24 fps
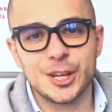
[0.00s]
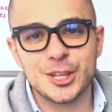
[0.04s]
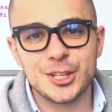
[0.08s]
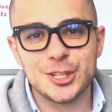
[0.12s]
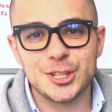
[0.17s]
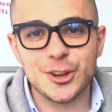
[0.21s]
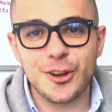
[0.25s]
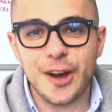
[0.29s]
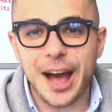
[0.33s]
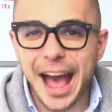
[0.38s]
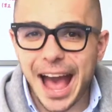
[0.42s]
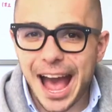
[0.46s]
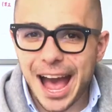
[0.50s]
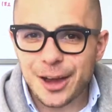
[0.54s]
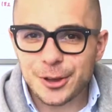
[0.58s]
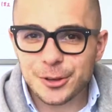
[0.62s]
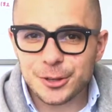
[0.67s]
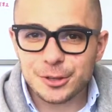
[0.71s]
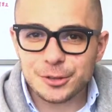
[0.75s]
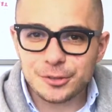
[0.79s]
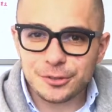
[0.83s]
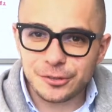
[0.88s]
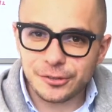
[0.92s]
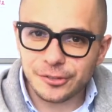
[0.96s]
So how
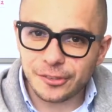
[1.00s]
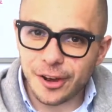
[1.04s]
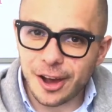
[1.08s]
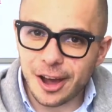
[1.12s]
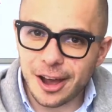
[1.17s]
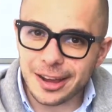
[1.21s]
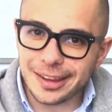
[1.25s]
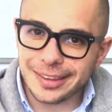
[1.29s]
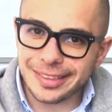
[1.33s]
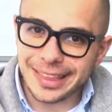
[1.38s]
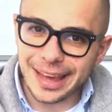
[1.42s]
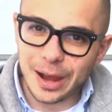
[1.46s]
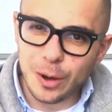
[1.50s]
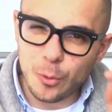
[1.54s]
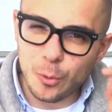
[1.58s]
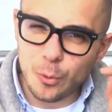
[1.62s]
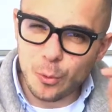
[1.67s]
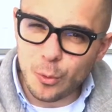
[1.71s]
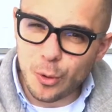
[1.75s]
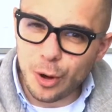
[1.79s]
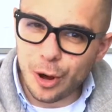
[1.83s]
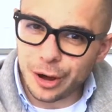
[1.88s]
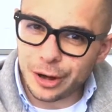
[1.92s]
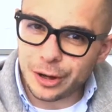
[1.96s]
do you find that
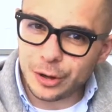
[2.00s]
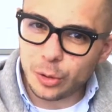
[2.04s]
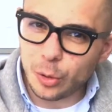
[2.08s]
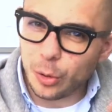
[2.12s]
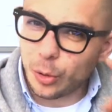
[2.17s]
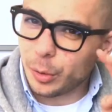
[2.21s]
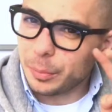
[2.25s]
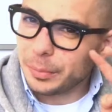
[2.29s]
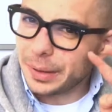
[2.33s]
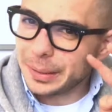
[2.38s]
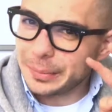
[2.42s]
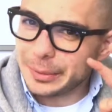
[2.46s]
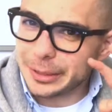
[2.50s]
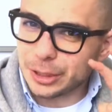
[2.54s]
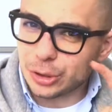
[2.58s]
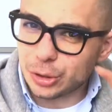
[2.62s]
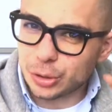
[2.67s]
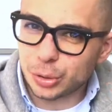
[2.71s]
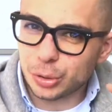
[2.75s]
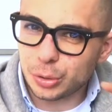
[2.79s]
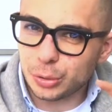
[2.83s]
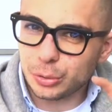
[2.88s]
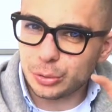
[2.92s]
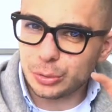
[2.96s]
one or maybe
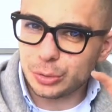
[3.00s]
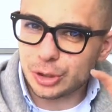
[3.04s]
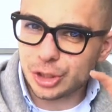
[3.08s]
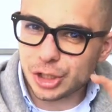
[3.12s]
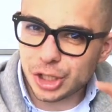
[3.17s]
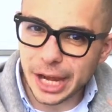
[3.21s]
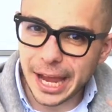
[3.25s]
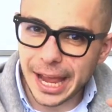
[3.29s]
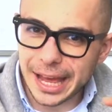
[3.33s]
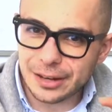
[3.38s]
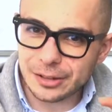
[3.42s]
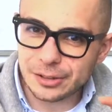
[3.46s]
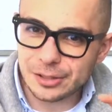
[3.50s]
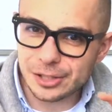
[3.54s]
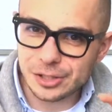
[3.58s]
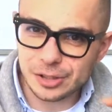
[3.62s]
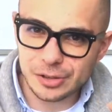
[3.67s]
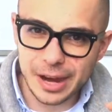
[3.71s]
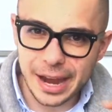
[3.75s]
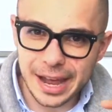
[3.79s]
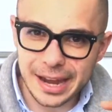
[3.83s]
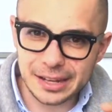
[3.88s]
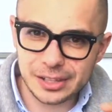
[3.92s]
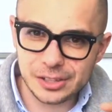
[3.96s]
two channel
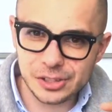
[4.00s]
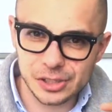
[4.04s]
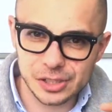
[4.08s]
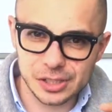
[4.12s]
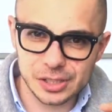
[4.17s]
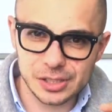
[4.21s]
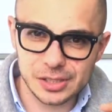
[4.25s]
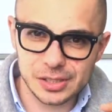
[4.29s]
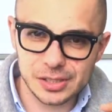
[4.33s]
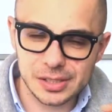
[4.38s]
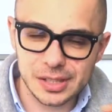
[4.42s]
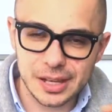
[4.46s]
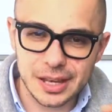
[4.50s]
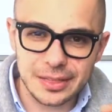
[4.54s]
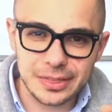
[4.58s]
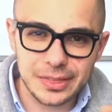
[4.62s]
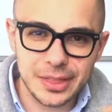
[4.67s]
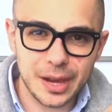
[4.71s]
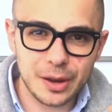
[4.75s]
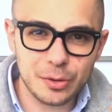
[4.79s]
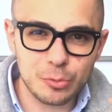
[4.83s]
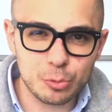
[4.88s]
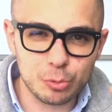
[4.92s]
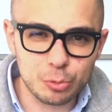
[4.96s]
strategies
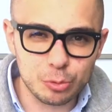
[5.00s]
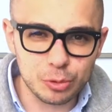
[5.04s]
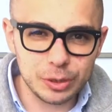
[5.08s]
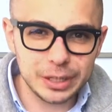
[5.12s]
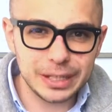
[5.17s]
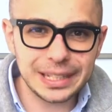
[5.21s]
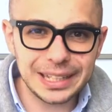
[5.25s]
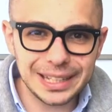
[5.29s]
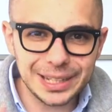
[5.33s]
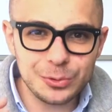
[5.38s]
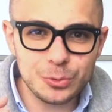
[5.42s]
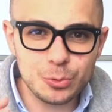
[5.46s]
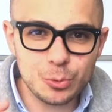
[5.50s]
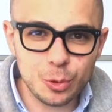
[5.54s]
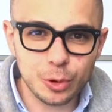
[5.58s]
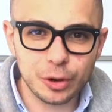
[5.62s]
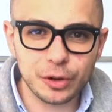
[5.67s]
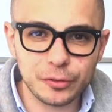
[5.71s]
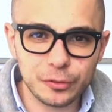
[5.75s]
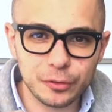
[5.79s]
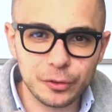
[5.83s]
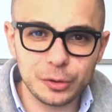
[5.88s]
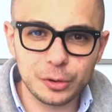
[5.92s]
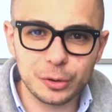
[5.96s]
that really
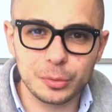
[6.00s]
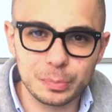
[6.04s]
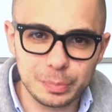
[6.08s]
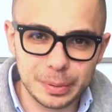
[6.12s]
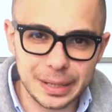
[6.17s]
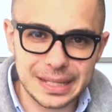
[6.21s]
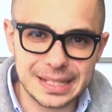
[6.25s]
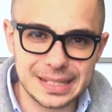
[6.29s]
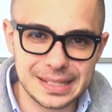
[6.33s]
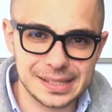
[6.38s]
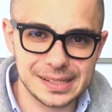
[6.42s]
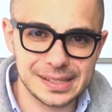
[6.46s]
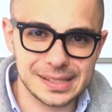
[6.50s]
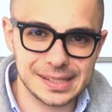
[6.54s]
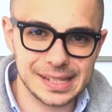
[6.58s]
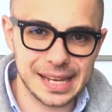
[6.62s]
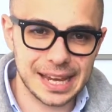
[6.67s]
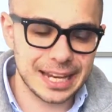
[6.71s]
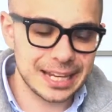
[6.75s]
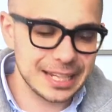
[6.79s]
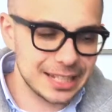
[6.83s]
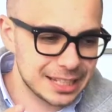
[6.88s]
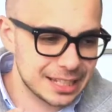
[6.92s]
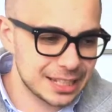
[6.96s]
work for your business
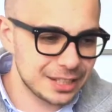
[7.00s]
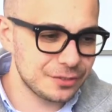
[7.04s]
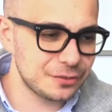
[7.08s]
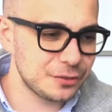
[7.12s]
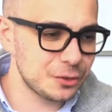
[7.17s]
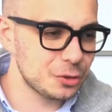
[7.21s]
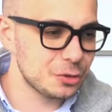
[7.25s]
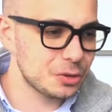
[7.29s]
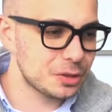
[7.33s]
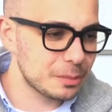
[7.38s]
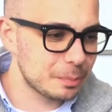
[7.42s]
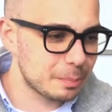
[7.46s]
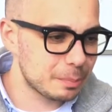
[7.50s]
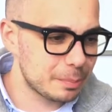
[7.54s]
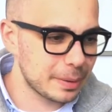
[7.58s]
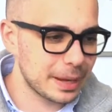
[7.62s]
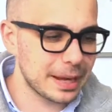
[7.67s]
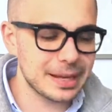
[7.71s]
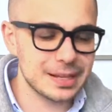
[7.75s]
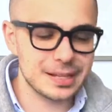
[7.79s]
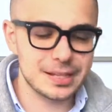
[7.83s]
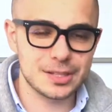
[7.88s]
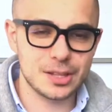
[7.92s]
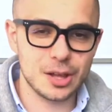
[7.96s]
and give you the
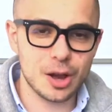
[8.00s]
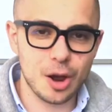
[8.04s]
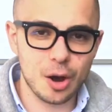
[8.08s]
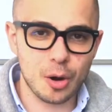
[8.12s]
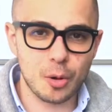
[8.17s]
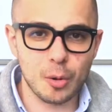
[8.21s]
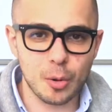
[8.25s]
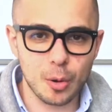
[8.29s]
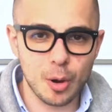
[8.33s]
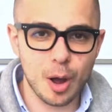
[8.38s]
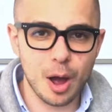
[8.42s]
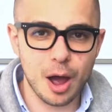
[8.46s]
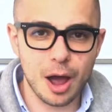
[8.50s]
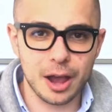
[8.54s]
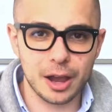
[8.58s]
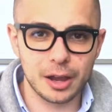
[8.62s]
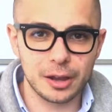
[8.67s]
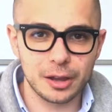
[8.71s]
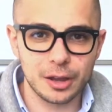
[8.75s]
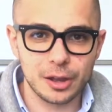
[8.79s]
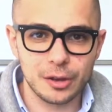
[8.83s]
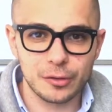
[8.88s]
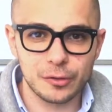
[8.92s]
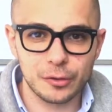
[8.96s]
best ROI
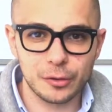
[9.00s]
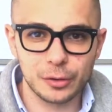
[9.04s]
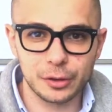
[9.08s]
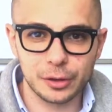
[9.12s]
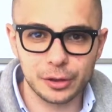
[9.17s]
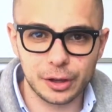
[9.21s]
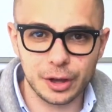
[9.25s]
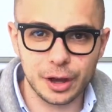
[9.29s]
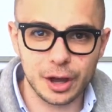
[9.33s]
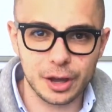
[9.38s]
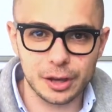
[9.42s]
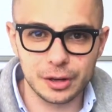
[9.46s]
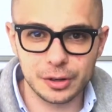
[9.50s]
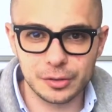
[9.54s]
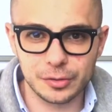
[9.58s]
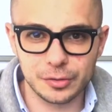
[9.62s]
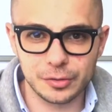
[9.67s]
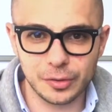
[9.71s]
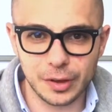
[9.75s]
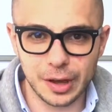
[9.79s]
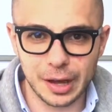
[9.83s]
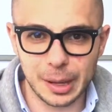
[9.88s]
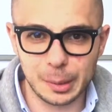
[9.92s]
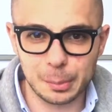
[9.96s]
for the kind
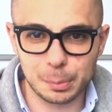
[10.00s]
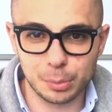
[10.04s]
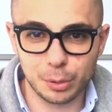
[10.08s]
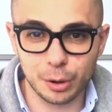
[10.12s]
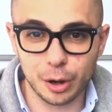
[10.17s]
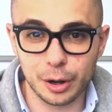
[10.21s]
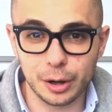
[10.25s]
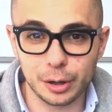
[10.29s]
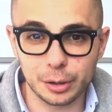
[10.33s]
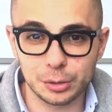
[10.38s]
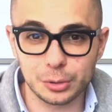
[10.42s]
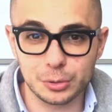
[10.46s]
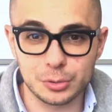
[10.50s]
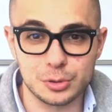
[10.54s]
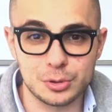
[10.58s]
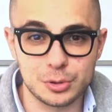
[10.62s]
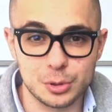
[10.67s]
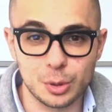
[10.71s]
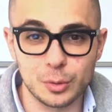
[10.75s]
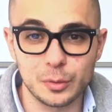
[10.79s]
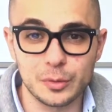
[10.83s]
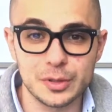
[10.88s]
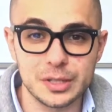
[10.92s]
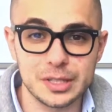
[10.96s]
of product or
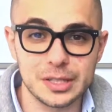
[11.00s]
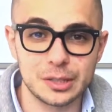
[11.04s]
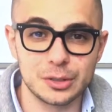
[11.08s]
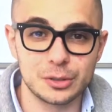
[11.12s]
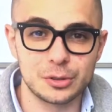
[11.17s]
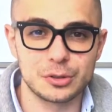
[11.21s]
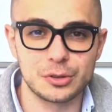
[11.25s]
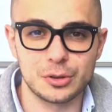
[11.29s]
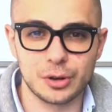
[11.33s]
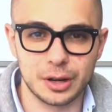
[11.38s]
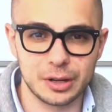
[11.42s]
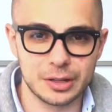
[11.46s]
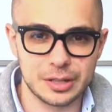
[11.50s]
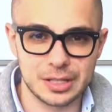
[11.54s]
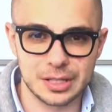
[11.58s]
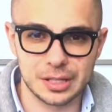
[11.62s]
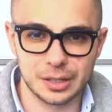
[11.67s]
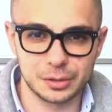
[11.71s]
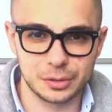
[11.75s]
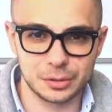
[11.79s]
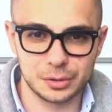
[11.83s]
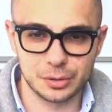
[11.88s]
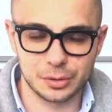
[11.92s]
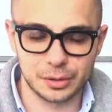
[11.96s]
service that you're trying to
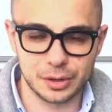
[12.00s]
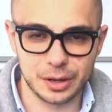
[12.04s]
sell to your